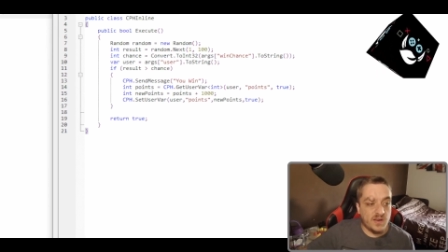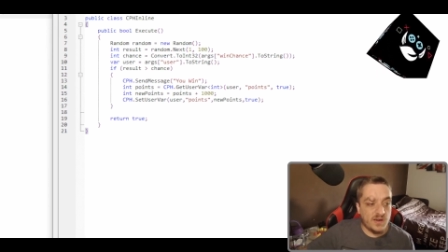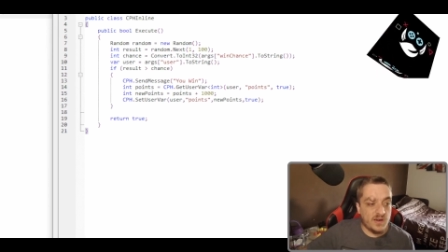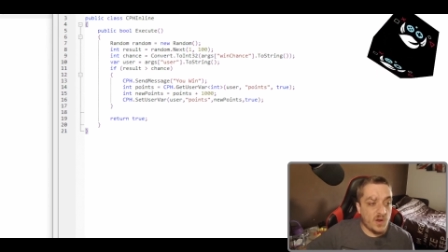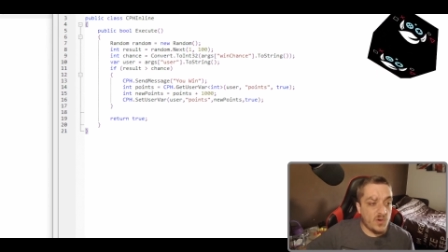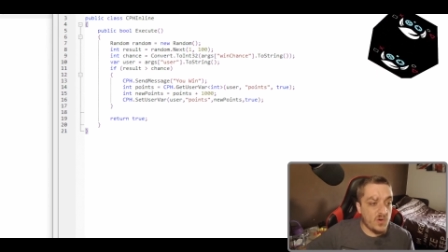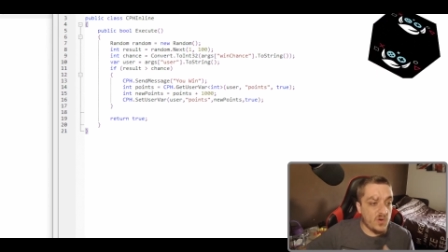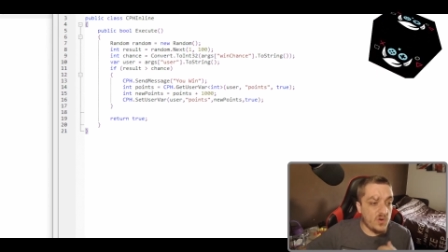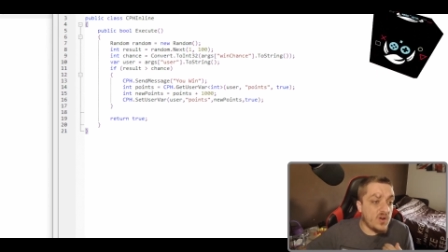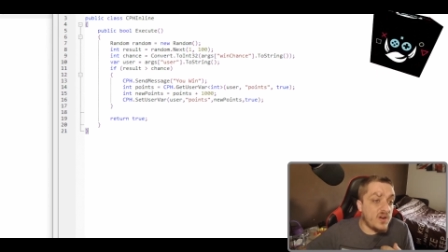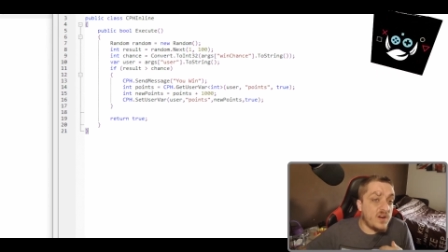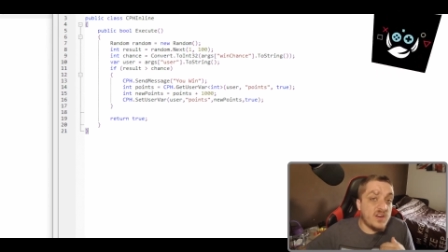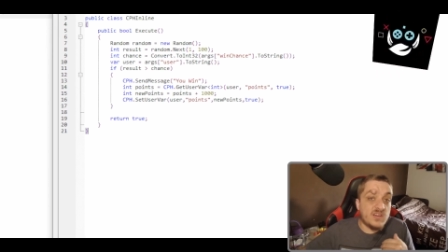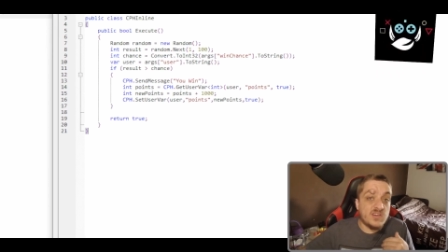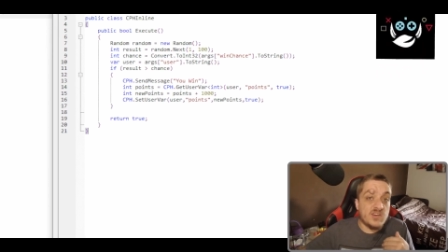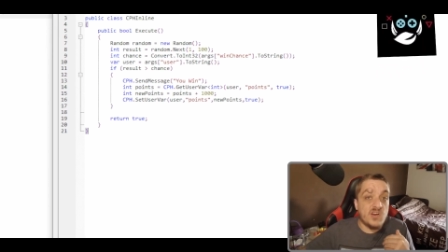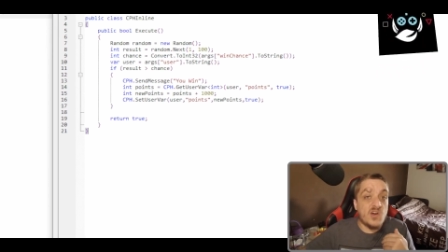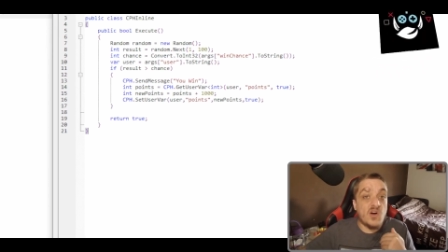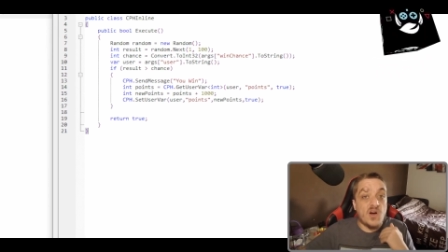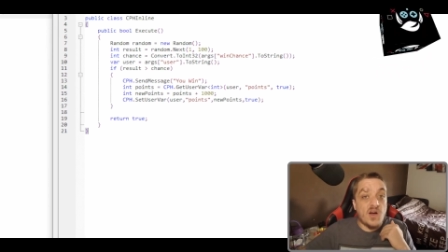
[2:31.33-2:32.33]
Now, you don't need
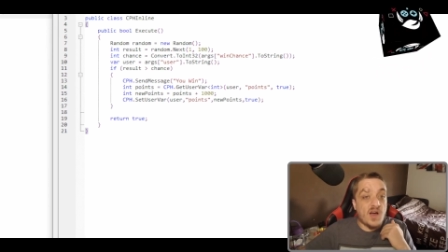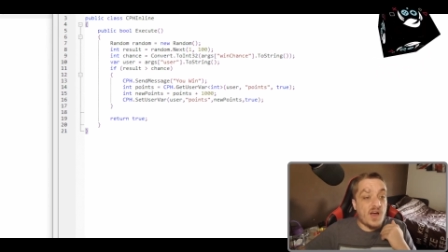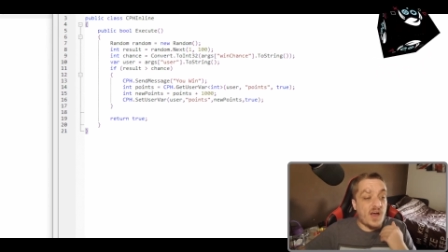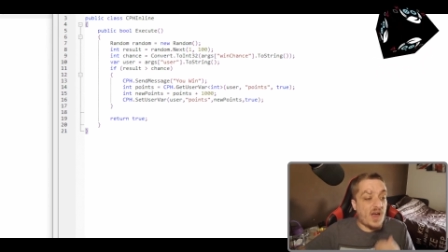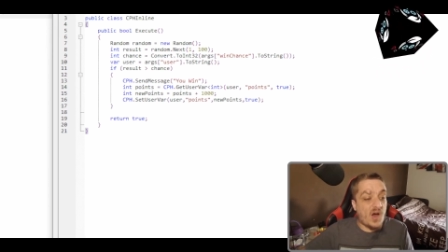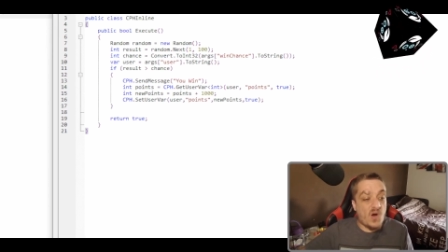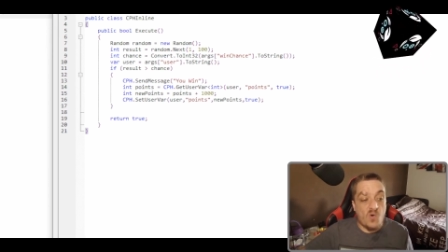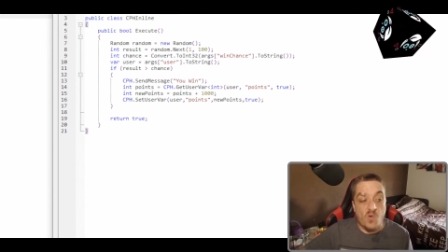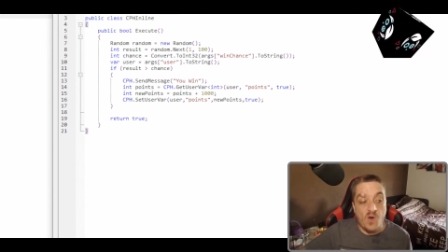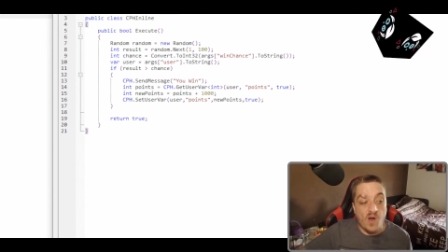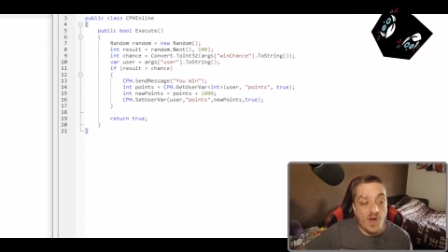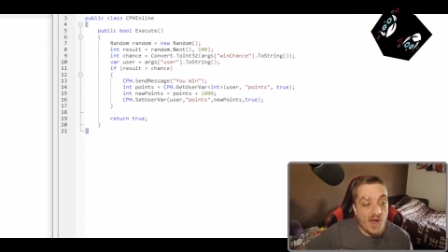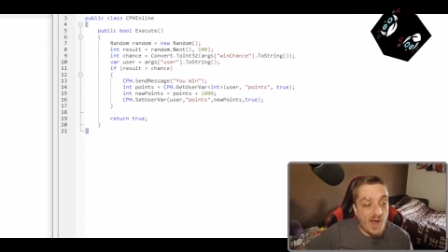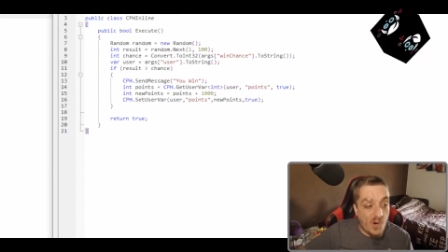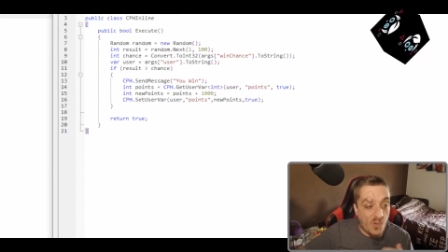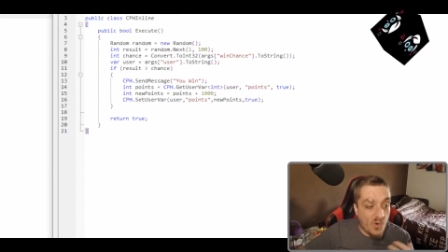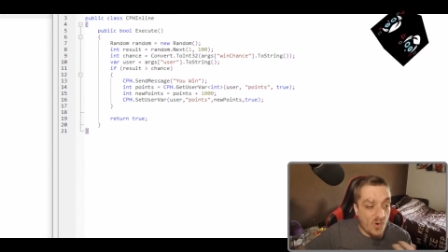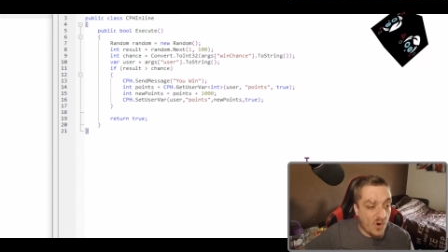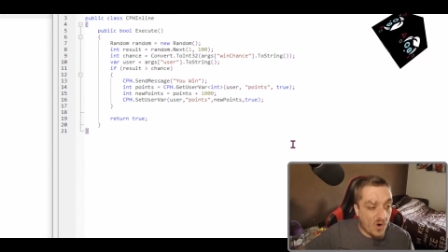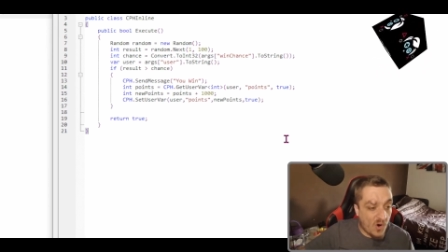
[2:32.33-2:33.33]
to know how
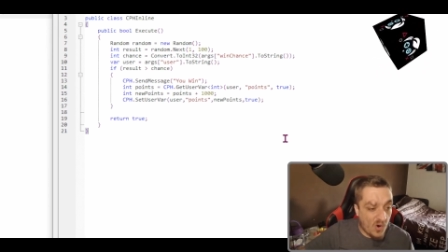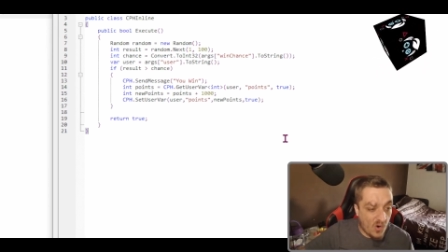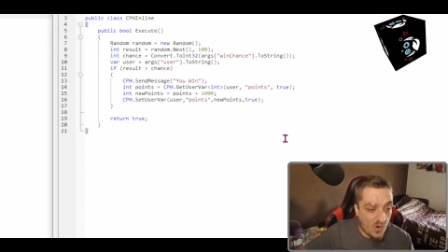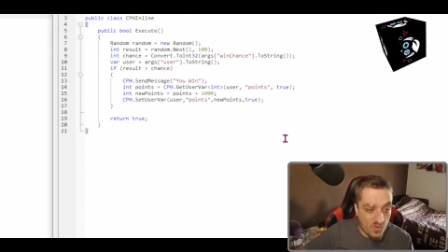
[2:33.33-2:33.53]
all